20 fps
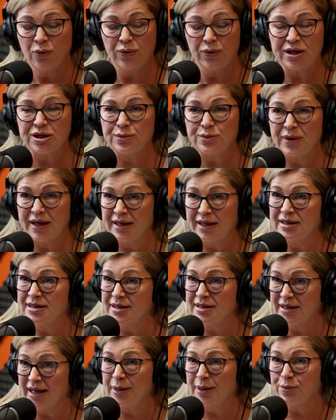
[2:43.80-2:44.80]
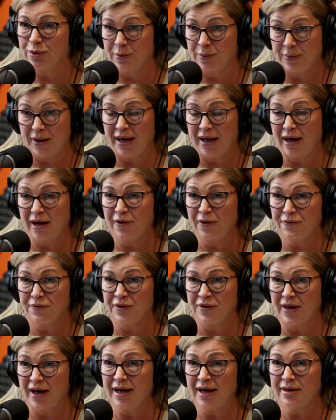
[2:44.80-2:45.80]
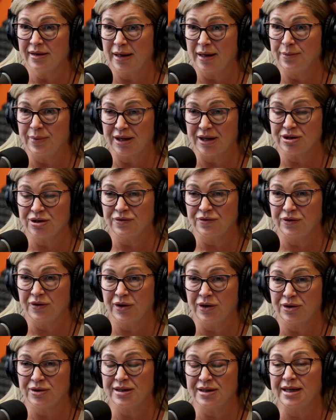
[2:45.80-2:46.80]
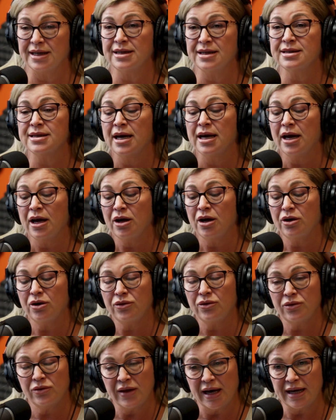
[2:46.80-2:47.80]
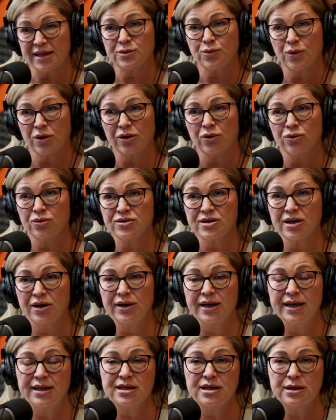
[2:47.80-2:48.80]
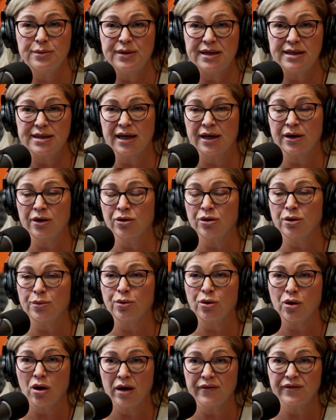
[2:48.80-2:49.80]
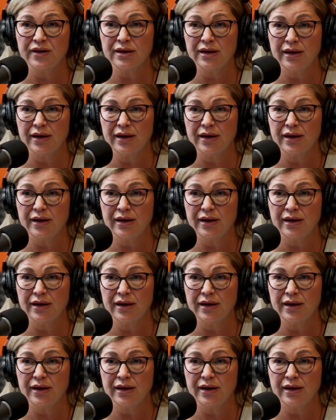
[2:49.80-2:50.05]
which means they prepare for that, they budget for those things. That's what also needs to be done on a private